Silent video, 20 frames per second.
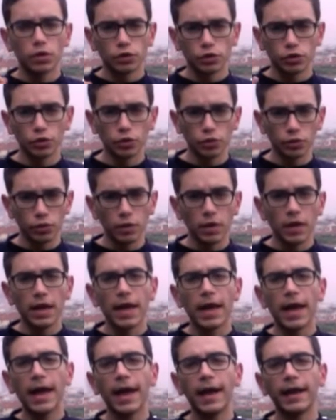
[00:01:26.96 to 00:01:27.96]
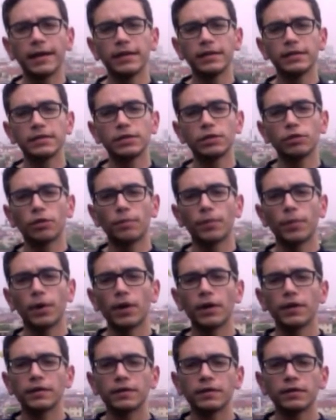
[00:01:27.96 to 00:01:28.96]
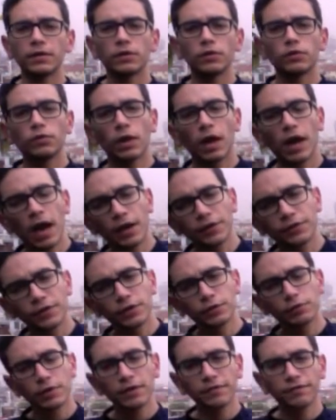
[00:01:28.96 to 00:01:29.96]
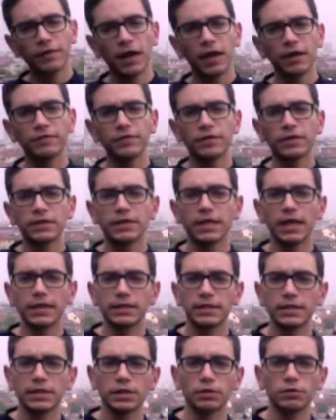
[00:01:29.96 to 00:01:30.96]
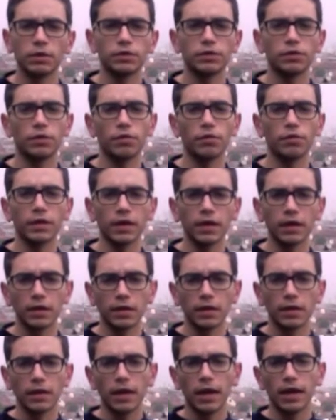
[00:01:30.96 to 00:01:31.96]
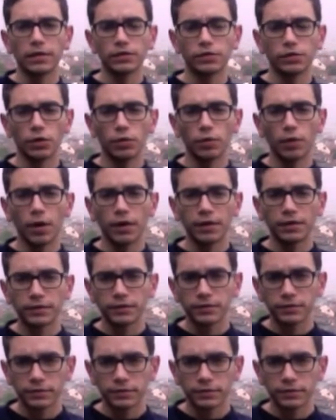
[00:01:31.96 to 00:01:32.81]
2, and 0.125 is x is equal to 3, and so on.